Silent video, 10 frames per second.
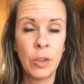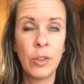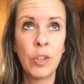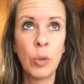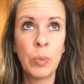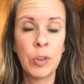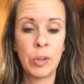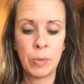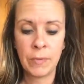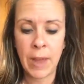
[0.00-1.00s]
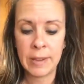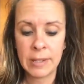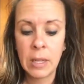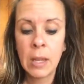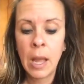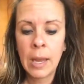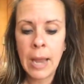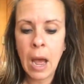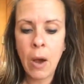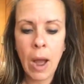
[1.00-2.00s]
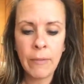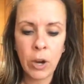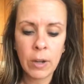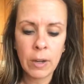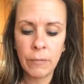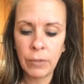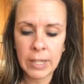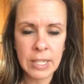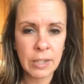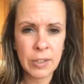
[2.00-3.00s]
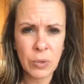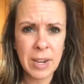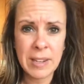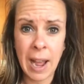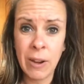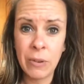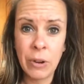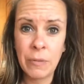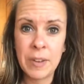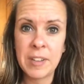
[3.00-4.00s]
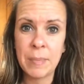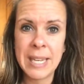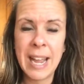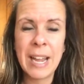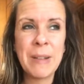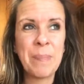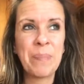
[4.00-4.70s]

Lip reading: Super, super fast. Now, I've heard conflicting stories. I don't know if it's midnight.